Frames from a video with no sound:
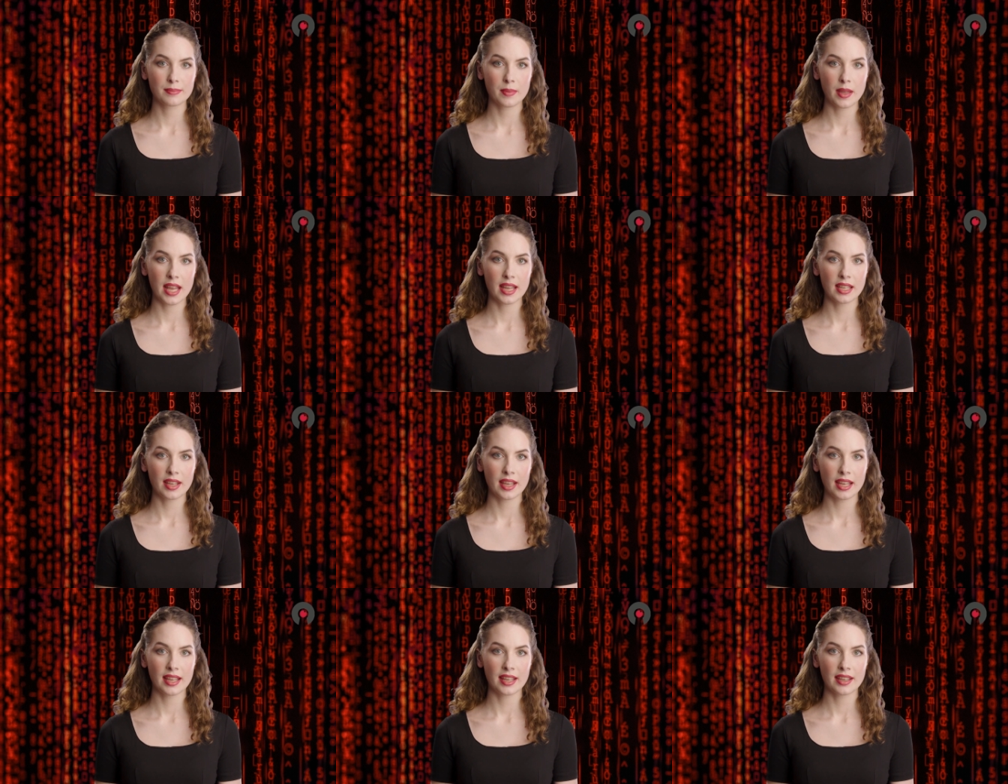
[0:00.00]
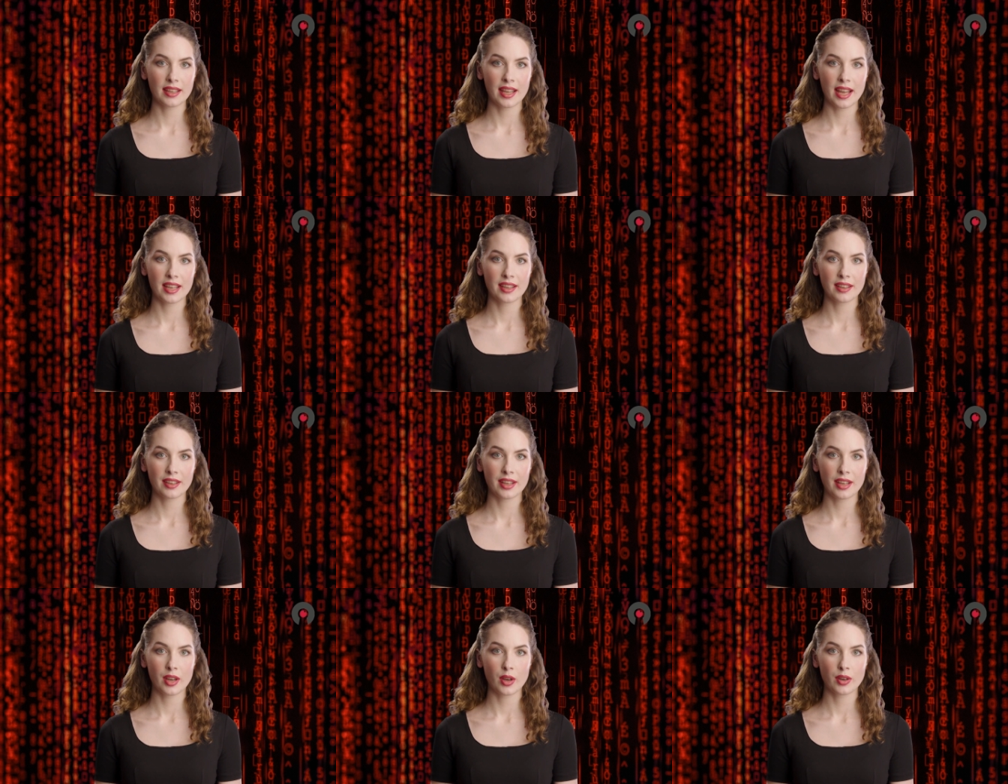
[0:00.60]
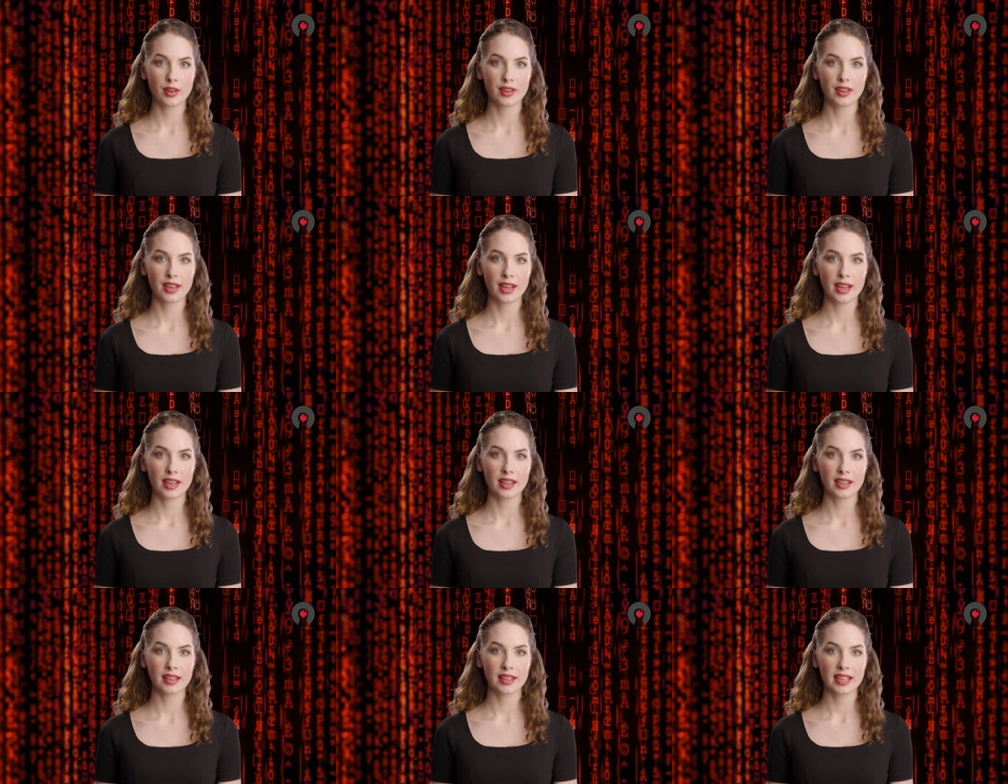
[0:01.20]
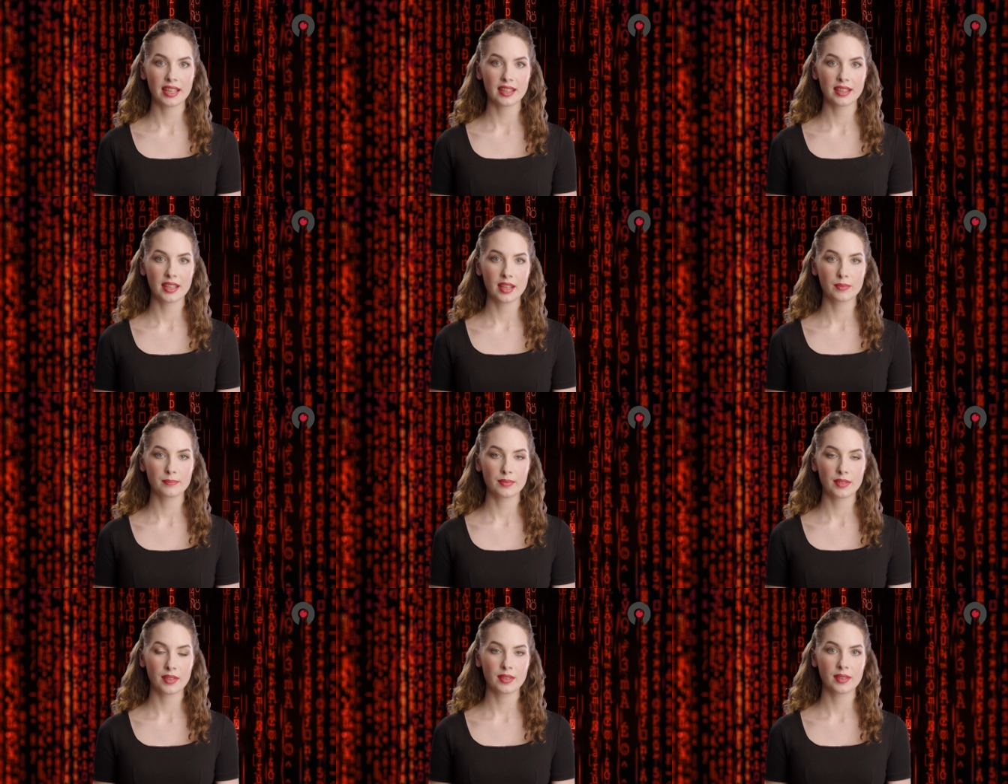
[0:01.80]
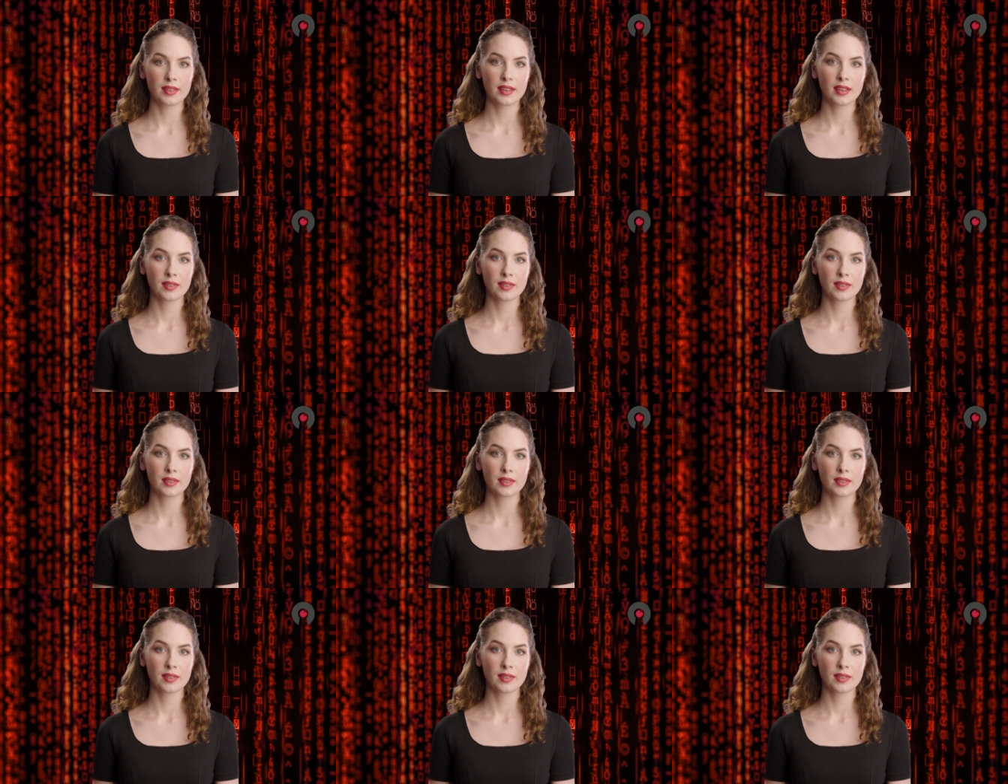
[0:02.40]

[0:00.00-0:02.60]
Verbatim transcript: Regularly test and audit A I systems.